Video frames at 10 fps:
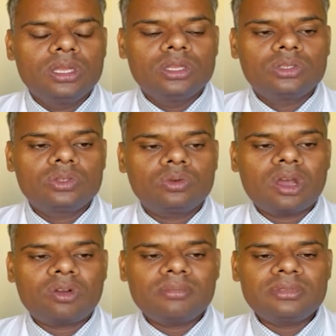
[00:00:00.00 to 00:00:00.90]
So
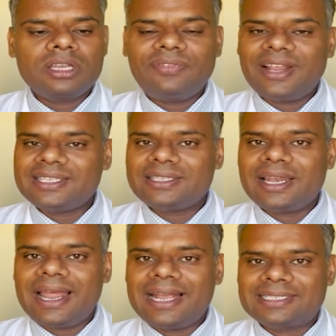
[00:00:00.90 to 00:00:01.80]
now comes the
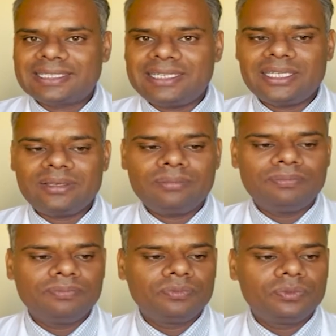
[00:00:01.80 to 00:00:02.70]
fractional
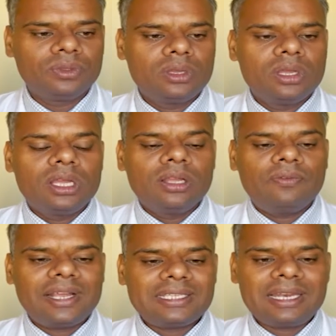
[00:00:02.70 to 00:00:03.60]
excretion.
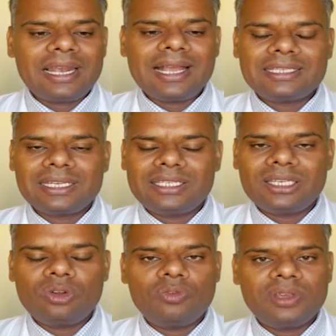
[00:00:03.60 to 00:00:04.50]
Fractional
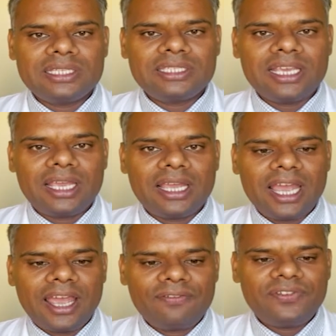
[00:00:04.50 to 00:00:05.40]
excretion, or we can say
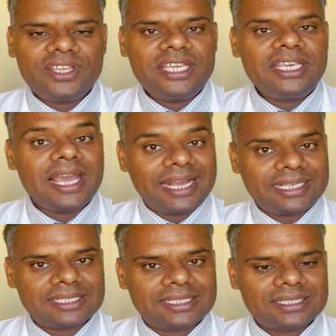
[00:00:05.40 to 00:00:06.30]

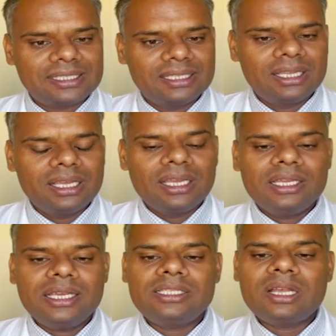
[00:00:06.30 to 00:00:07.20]
FEX,
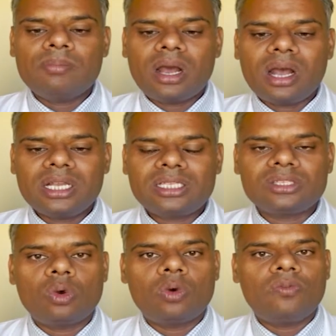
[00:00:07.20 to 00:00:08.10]
is the
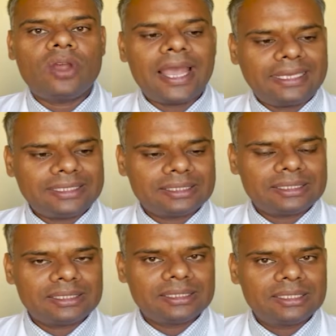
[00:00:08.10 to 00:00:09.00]
mass of
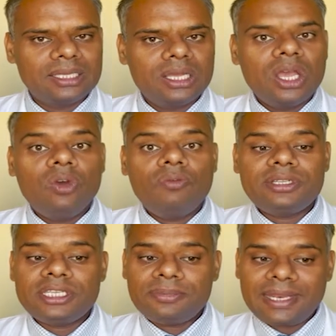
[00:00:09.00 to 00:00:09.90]
X which
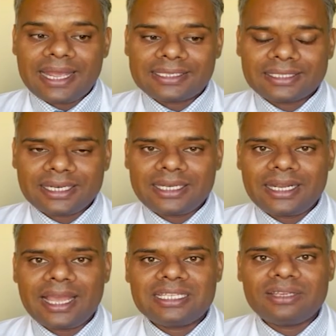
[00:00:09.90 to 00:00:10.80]
has been excreted
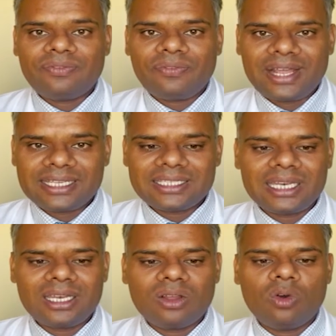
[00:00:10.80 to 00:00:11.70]
as a
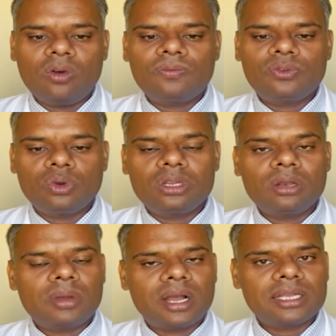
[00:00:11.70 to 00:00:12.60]
fraction of total
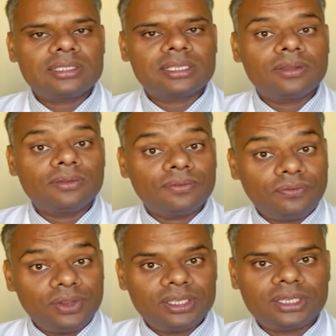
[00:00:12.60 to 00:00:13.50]
mass
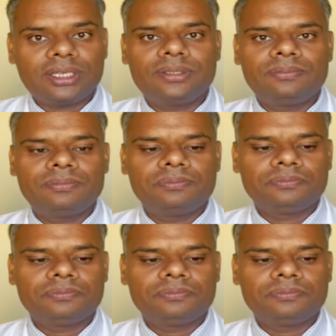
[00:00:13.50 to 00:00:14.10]
filtered.